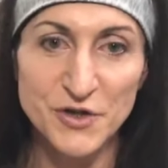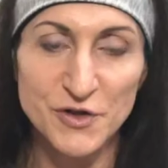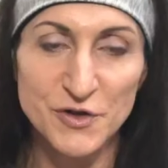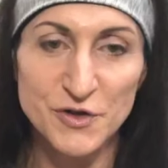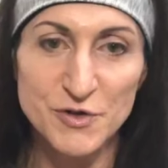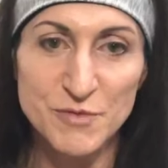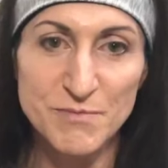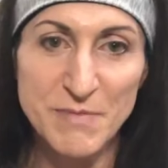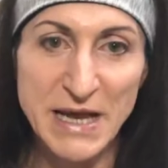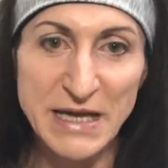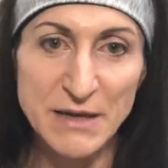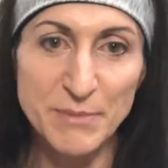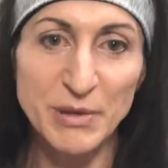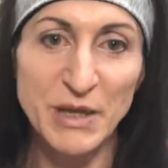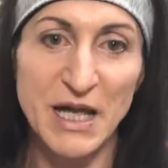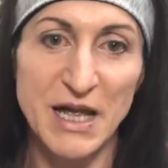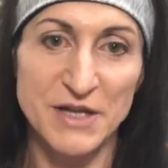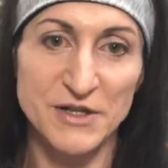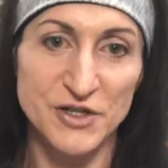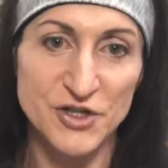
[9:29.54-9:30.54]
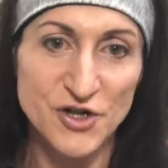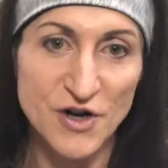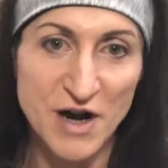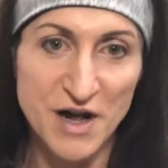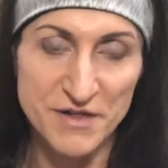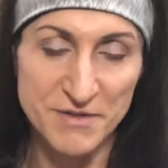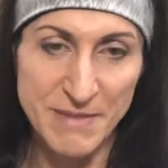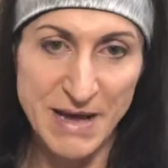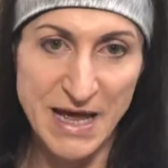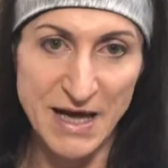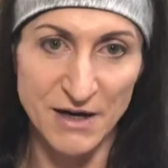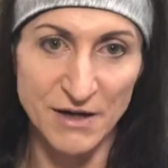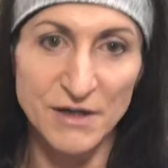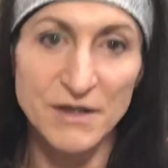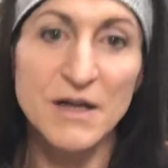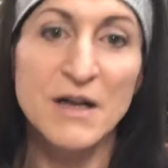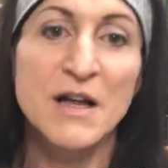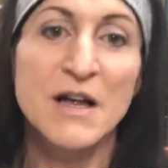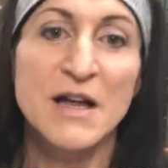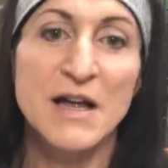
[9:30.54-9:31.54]
Make a plan and try them out,
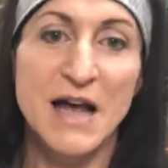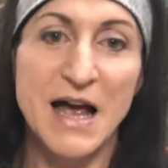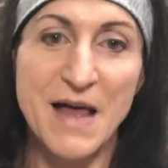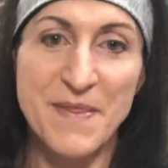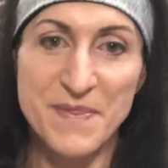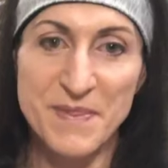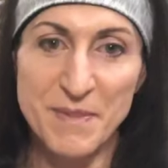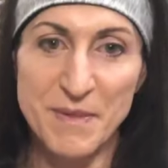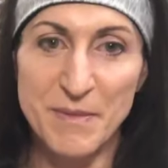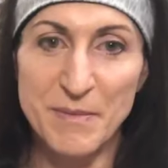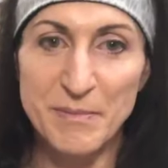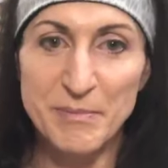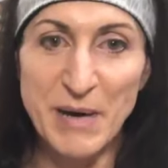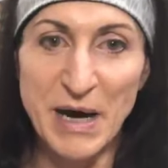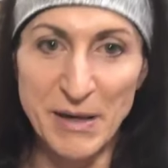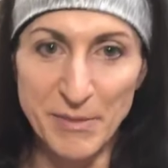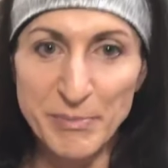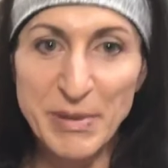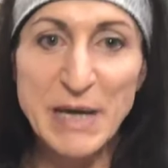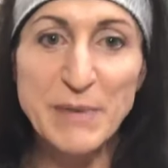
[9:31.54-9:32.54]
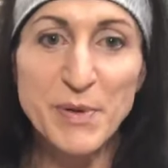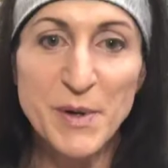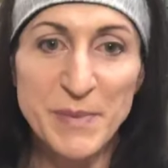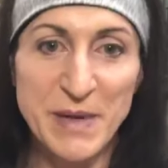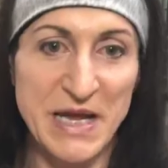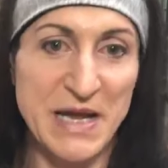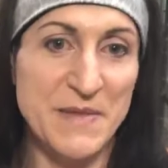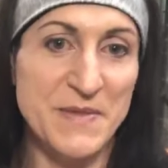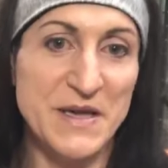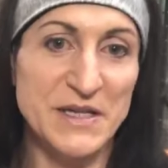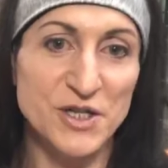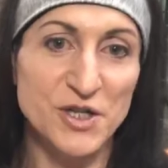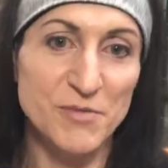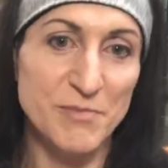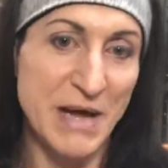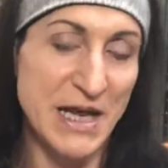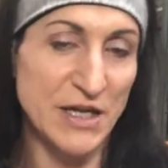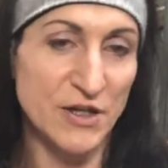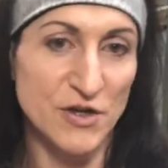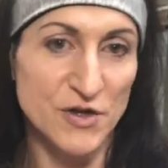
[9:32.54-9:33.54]
but be prepared that you
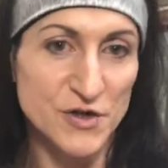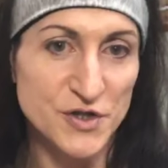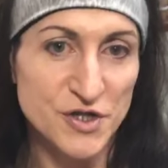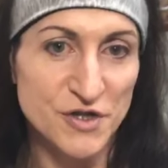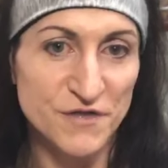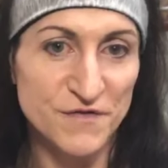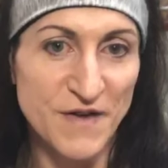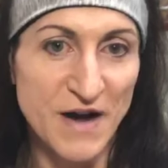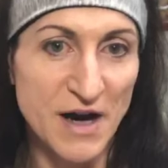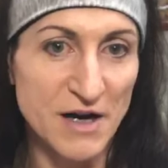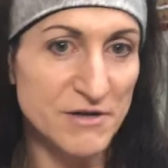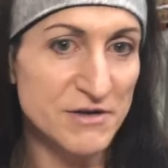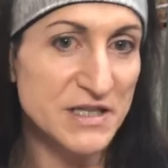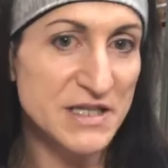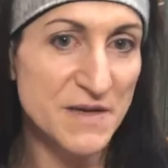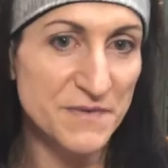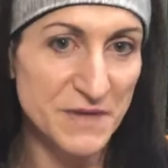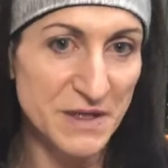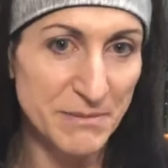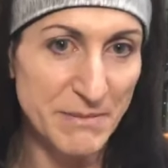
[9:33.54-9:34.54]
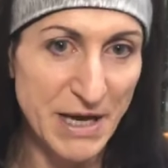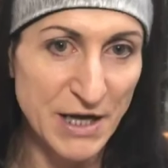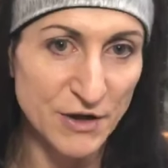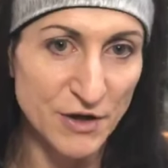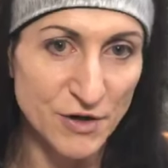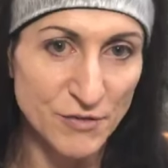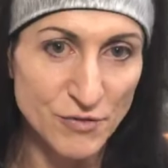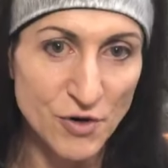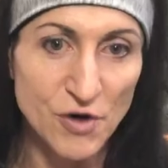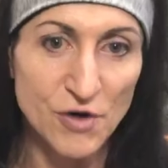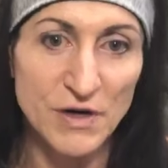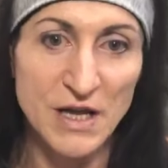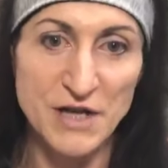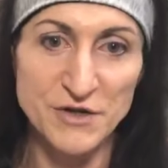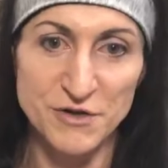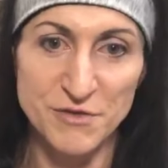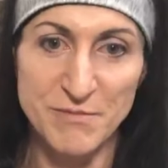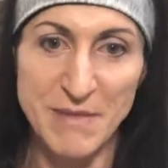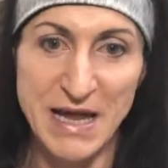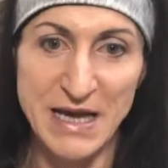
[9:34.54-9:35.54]
may go too far and something may go wrong, and
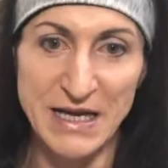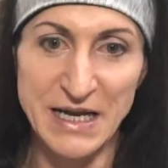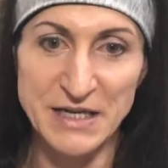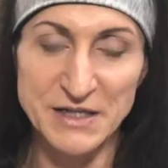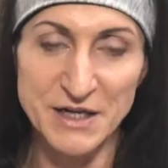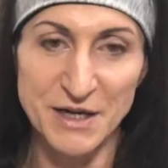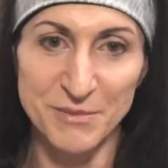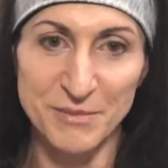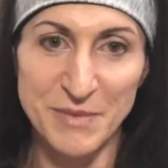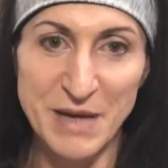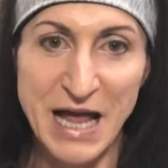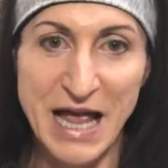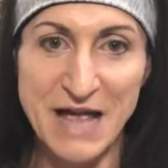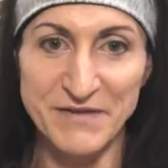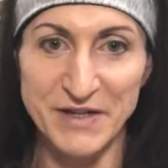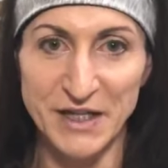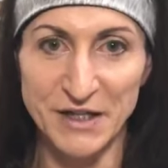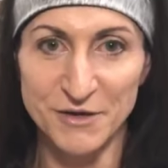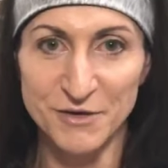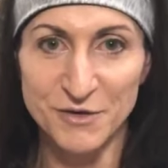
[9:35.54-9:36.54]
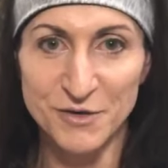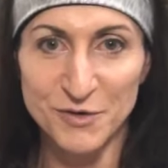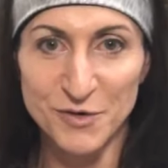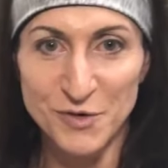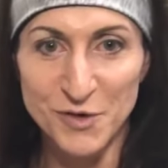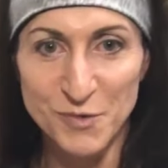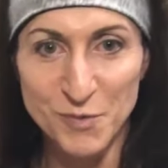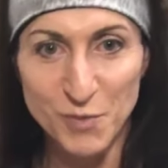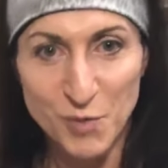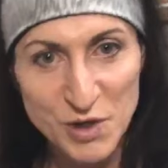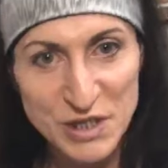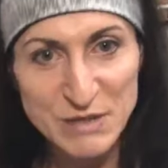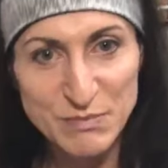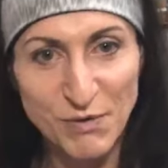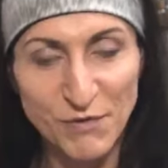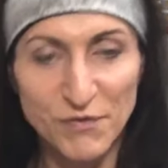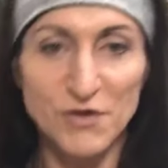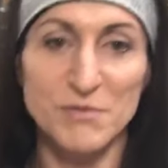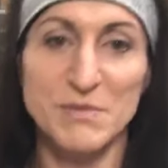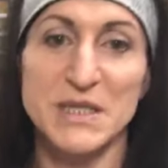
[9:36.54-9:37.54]
you may end up having worse
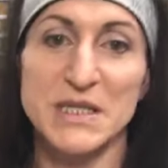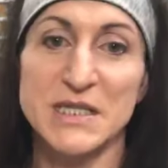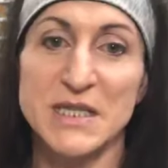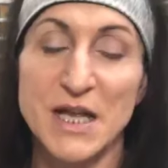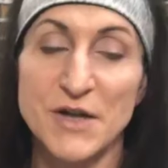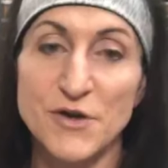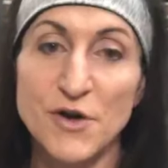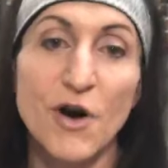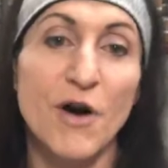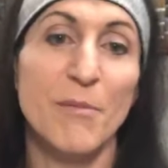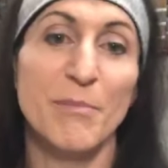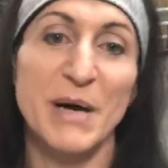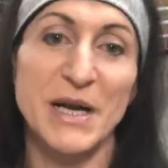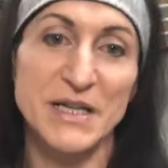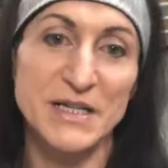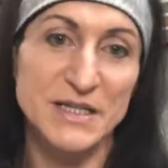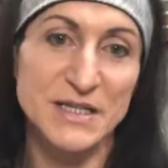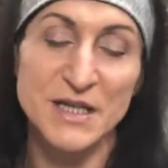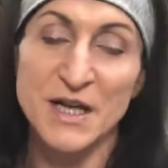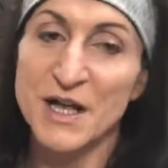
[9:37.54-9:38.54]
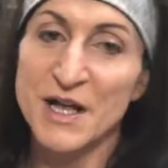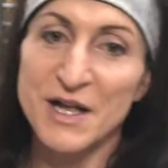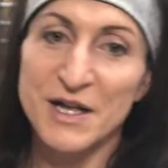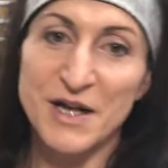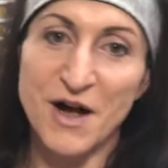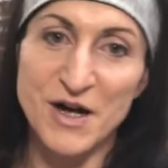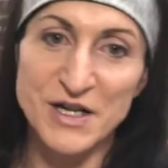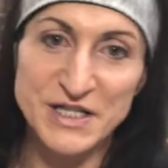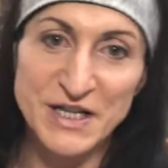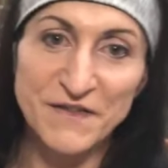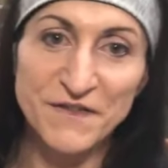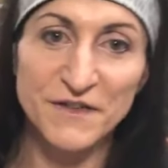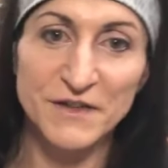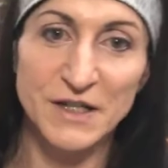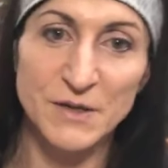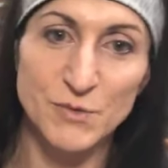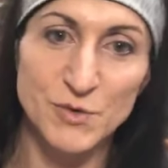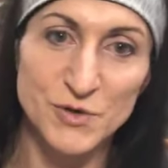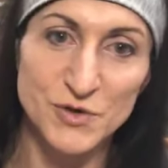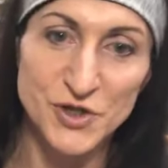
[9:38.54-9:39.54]
performance than not. But I definitely
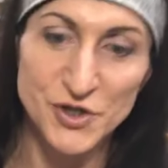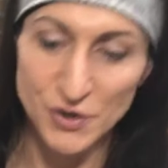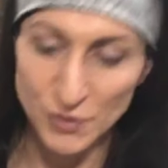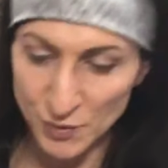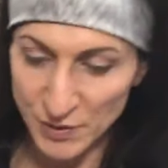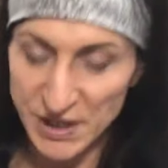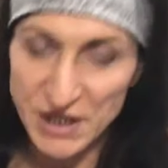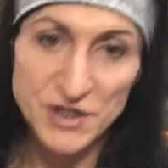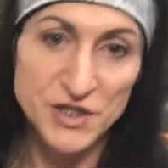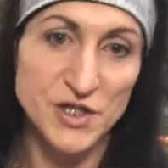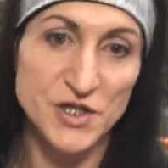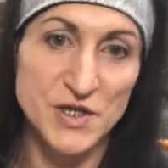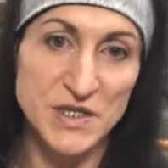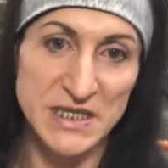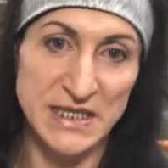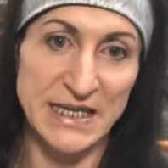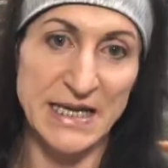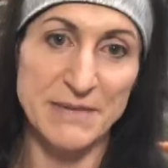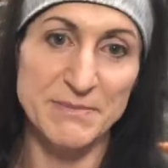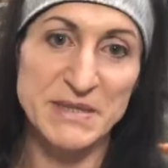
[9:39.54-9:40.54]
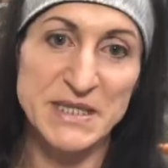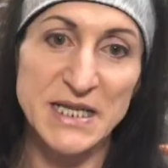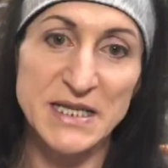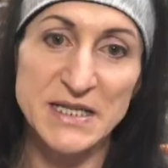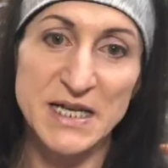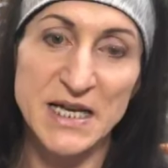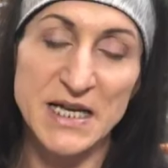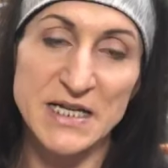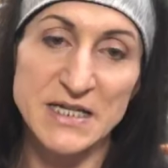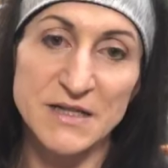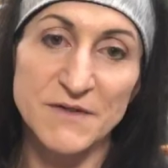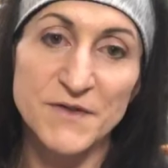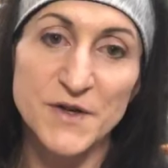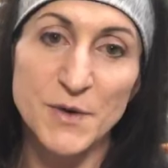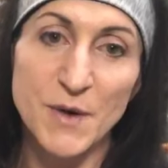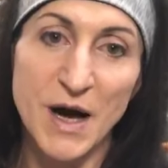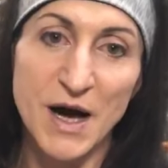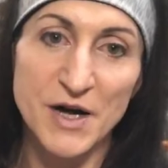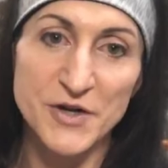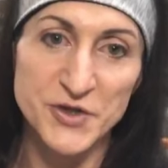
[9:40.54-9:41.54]
would look into using MCTs if you
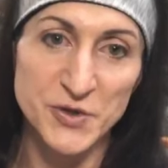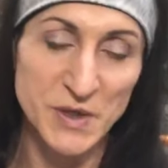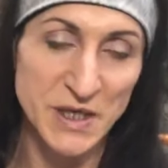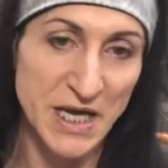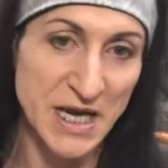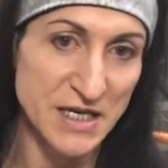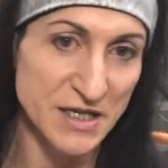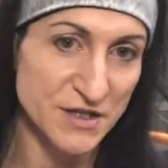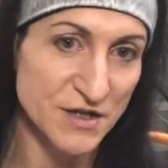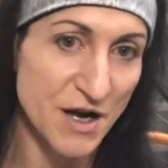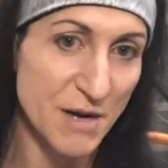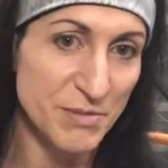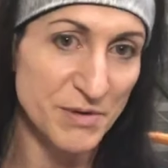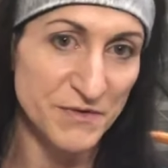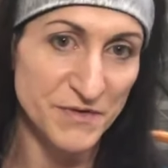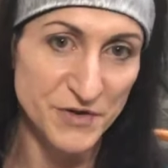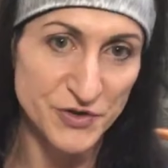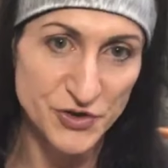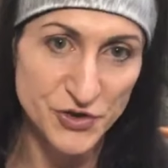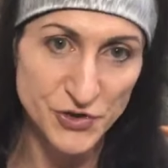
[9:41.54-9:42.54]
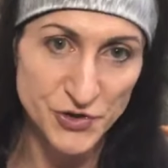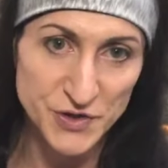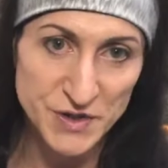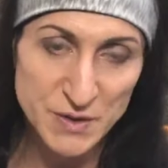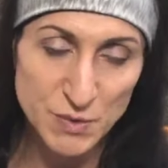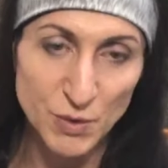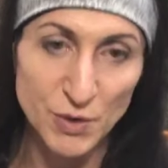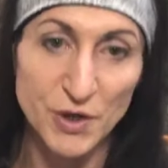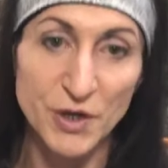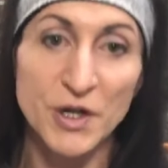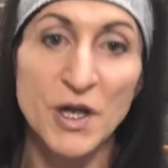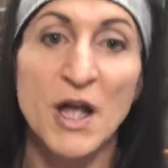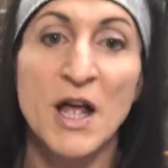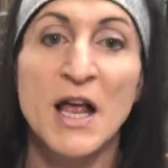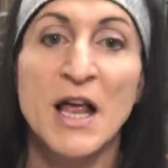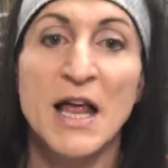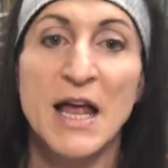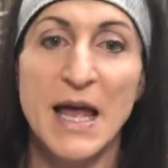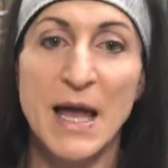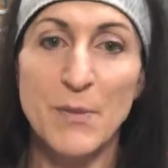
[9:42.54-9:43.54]
are doing any type of endurance work
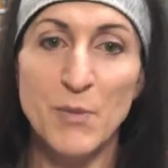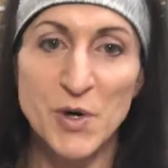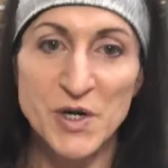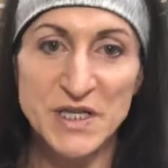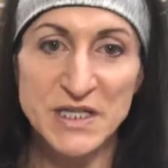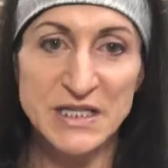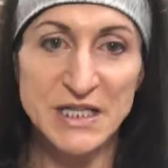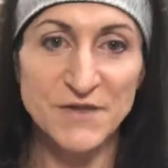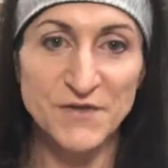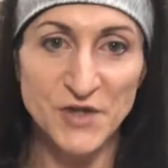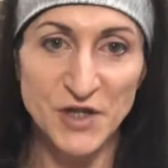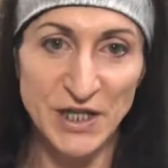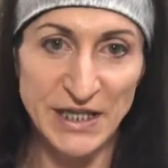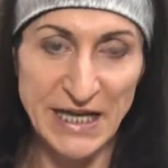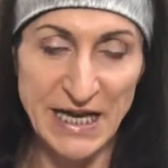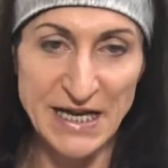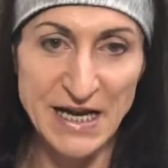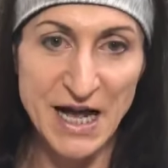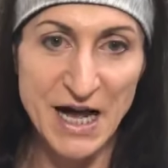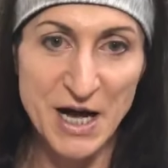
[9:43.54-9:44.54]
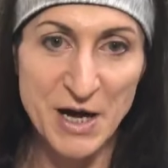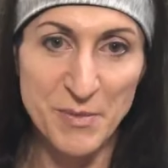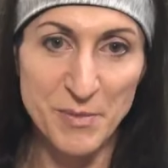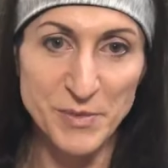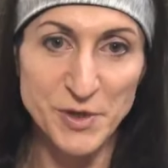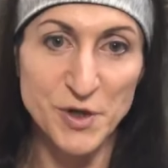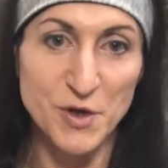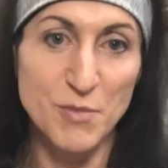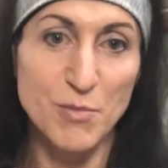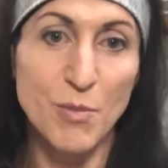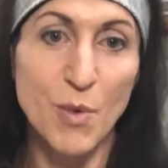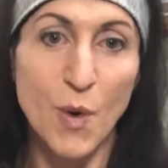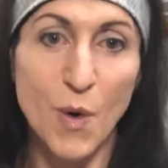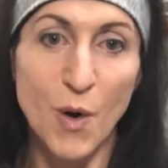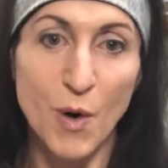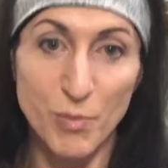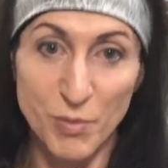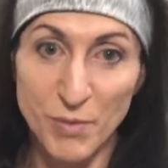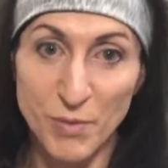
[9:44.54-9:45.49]
and want to see if you can get more